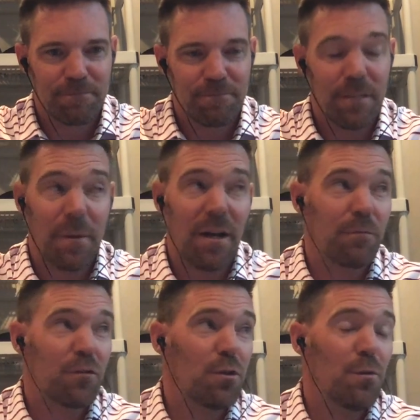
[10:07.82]

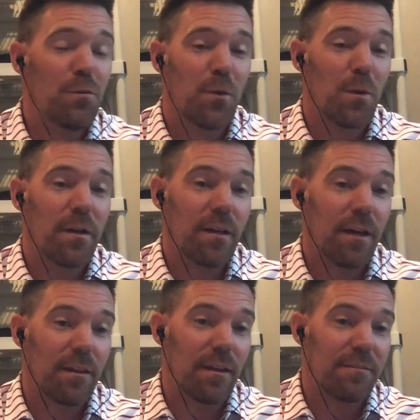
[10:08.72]
about 240
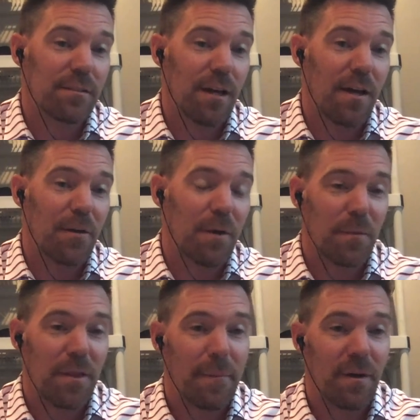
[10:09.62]
down the left side, around
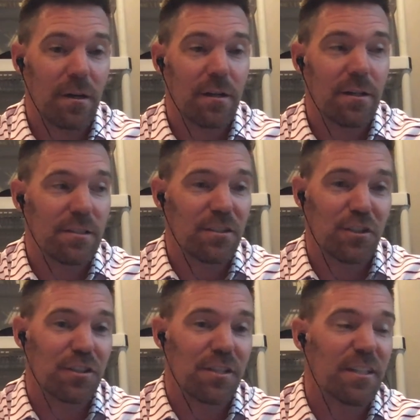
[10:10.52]
where that bunker is, it
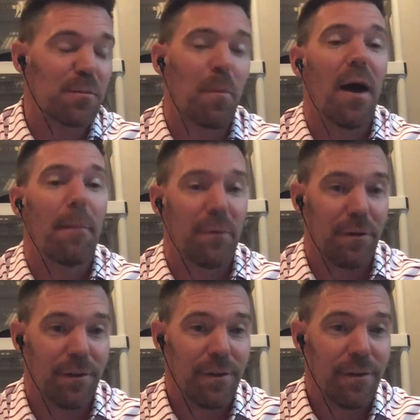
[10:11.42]
just gets
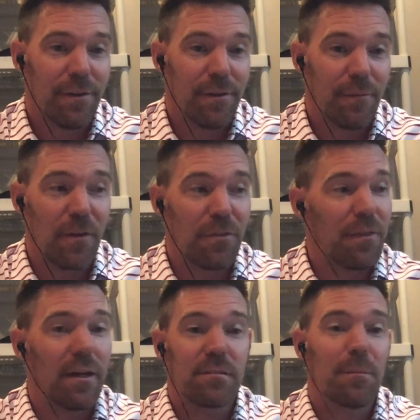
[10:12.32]
peppered with
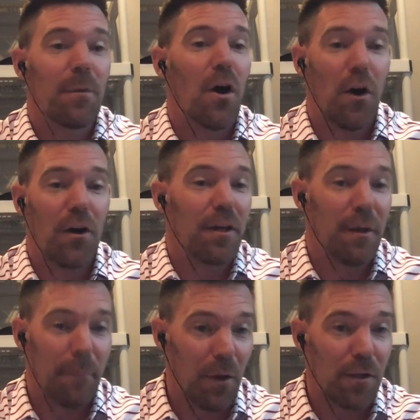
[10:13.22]
like some hard
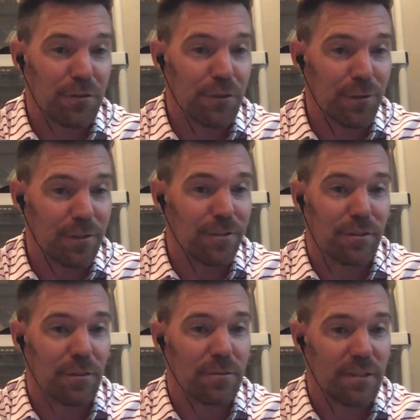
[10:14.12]
hit balls too that
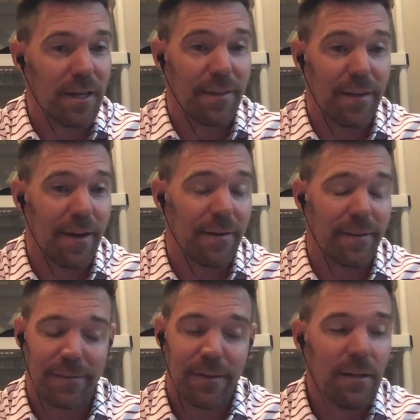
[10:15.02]
just don't stay in the air.
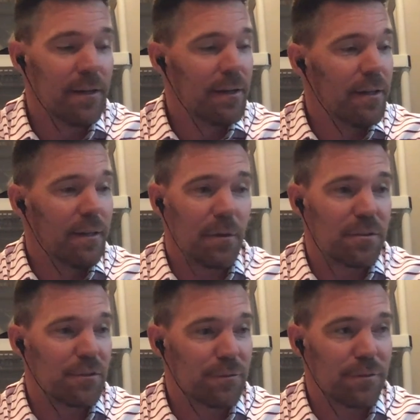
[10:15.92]
Like there
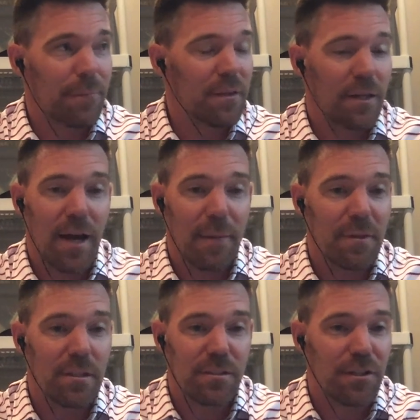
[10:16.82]
was something that
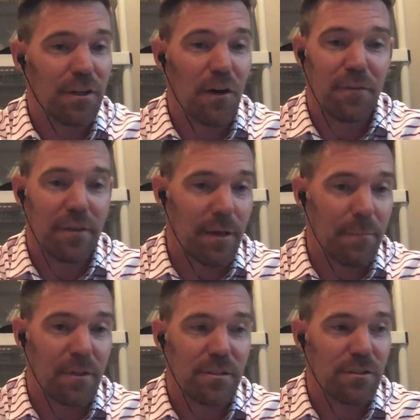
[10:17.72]
happened this year. Hopefully
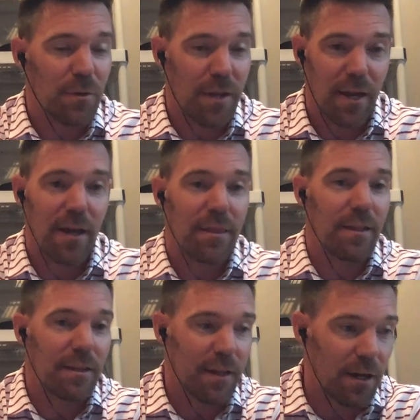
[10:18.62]
that person's okay. I
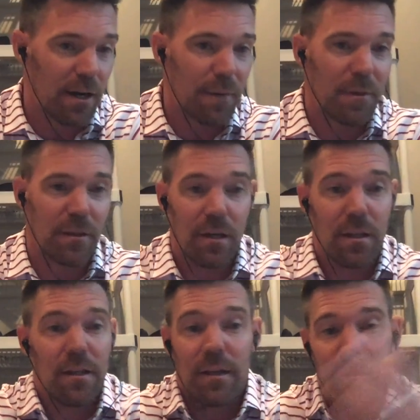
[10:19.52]
think they are, but
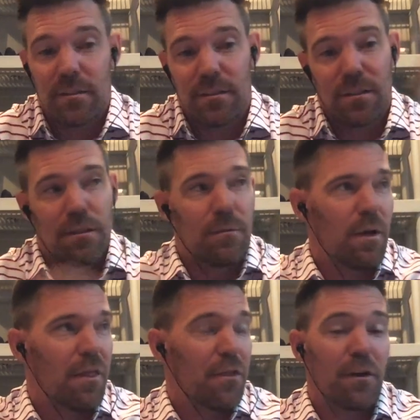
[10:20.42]
luckily, like this is
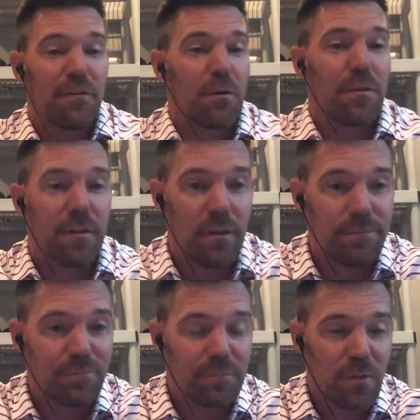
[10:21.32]
the third or fourth
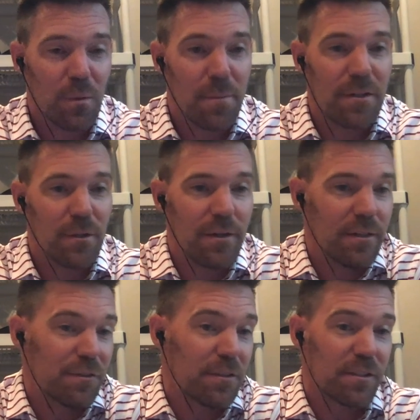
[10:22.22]
year we've been doing
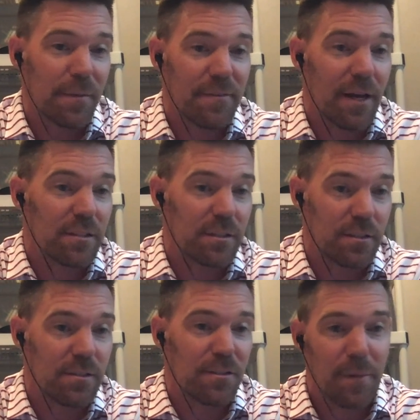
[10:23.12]
it. It's the first time I've actually
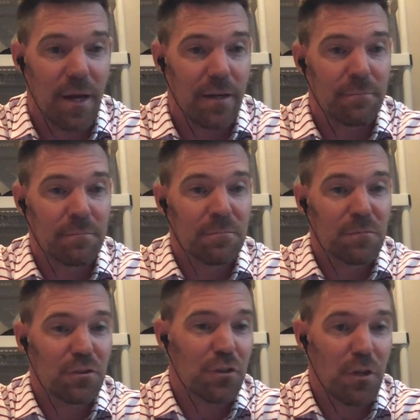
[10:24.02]
seen somebody
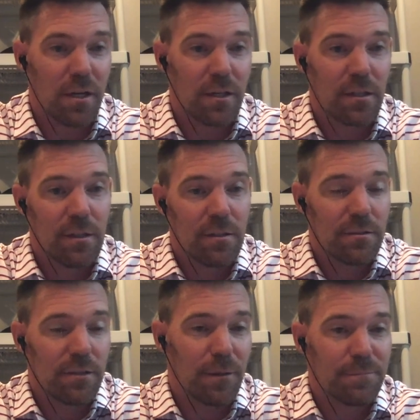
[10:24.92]
struck.
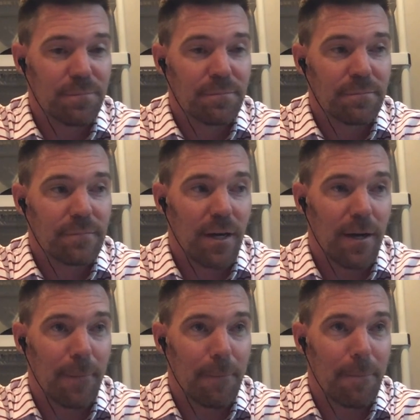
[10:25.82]
So
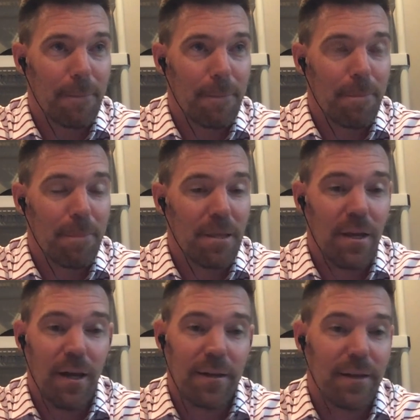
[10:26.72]
you
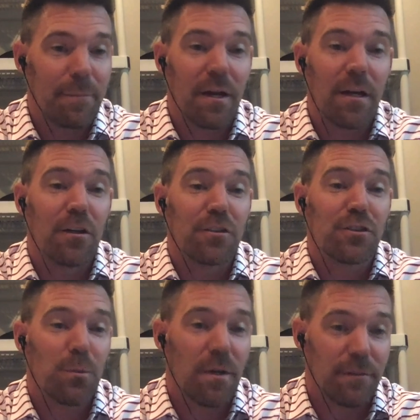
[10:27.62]
got to keep your head in a
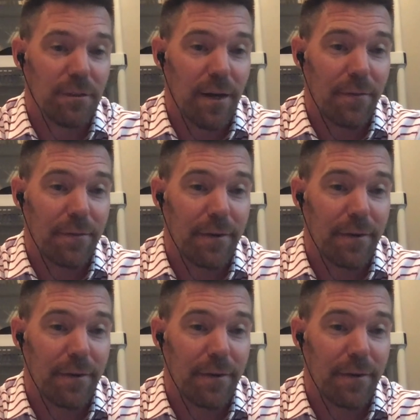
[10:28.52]
swivel out there.